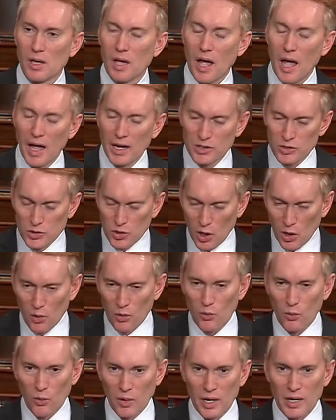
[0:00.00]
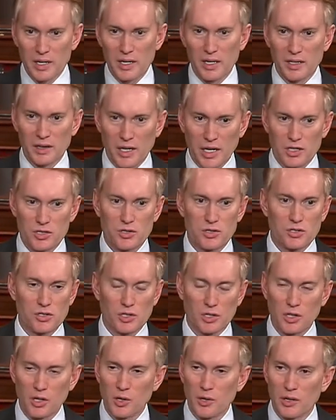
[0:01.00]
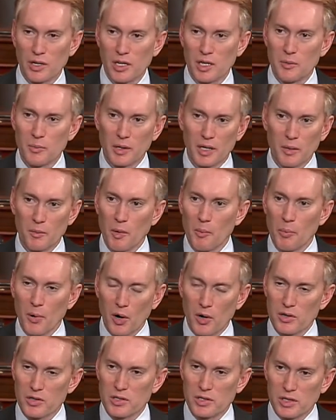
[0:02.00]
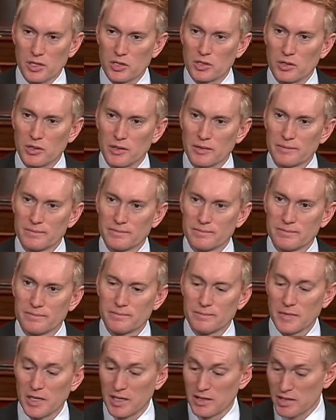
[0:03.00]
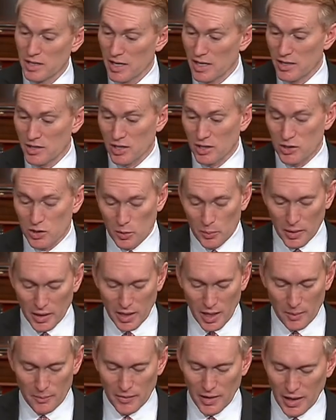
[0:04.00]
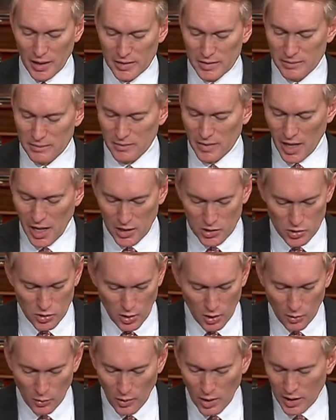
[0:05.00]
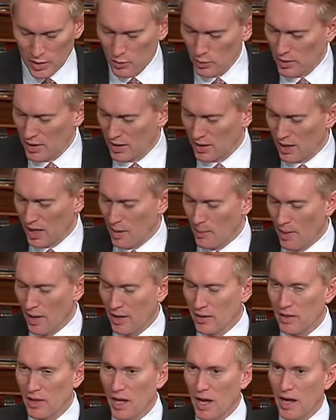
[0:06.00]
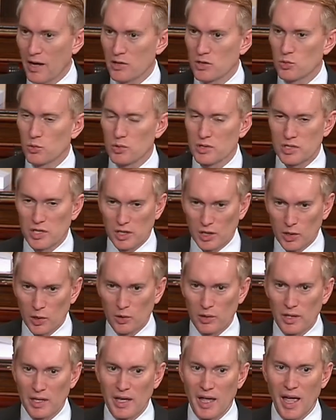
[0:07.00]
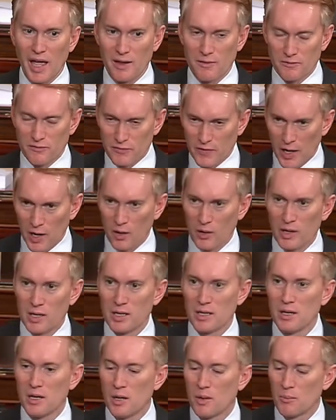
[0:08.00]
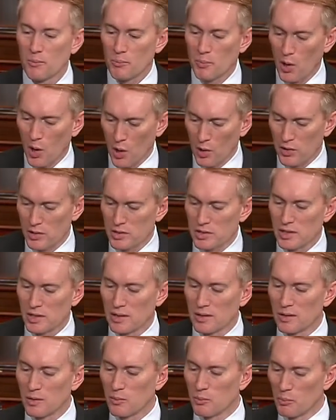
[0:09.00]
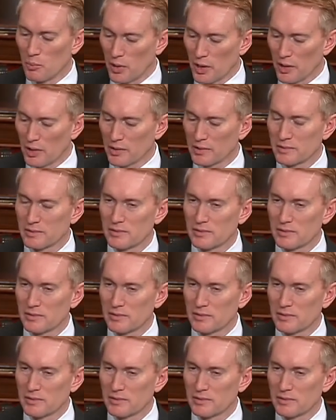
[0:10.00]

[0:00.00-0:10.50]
I don't want election security to become a partisan issue. It's easy to become that. H.R. 1, when it came out of the House, was clearly a very partisan bill.